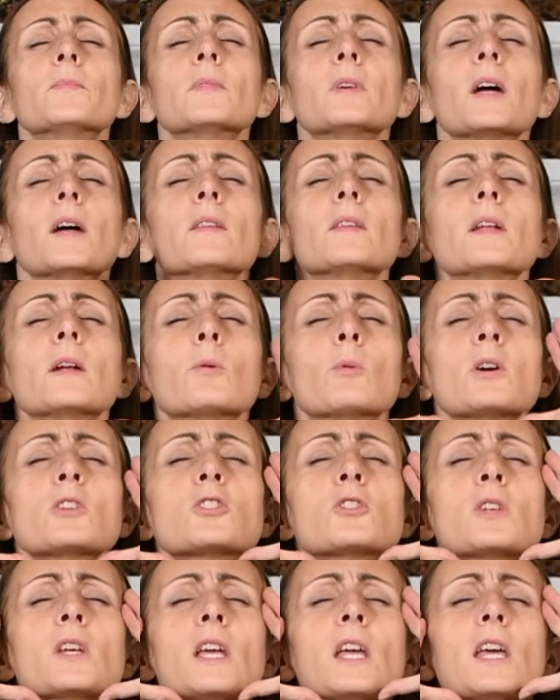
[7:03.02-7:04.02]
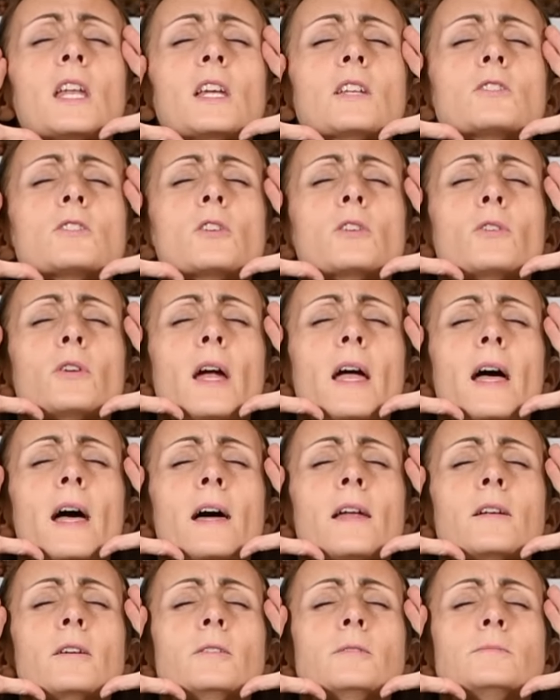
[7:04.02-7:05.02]
And then I want you to hit it to your
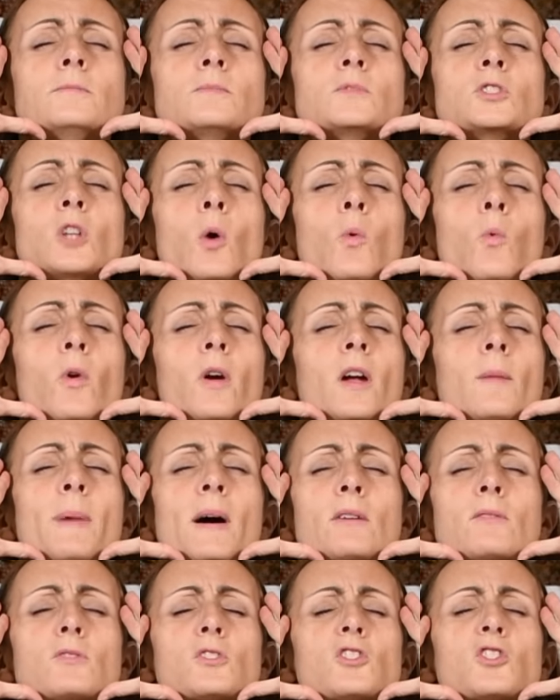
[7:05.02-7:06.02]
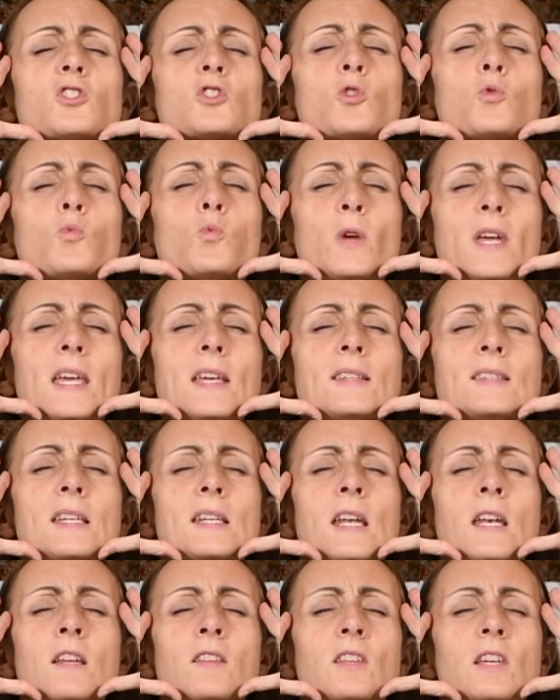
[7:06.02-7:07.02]
head. Don't worry about
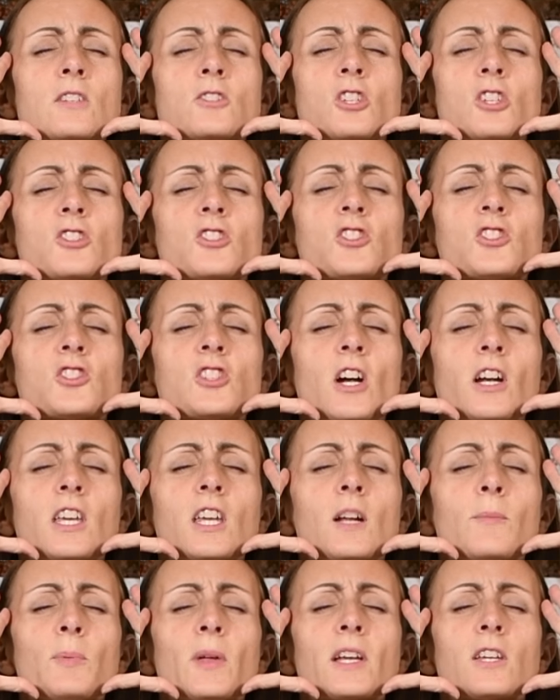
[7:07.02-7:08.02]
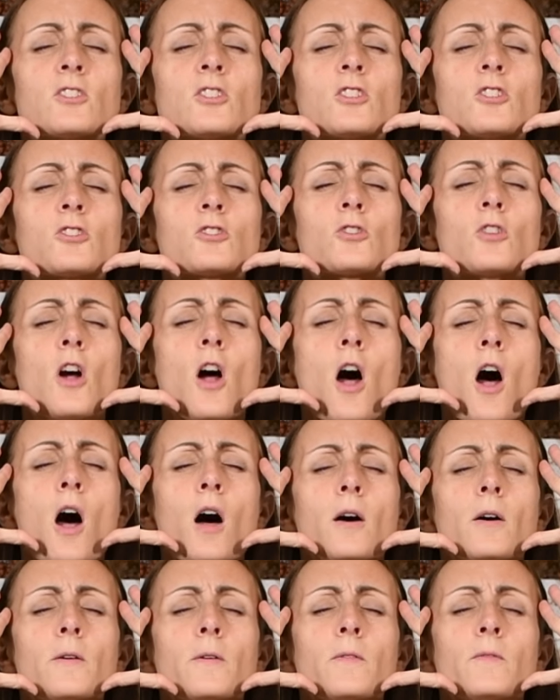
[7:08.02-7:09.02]
squeezing anything. Just suck it up like it's a straw.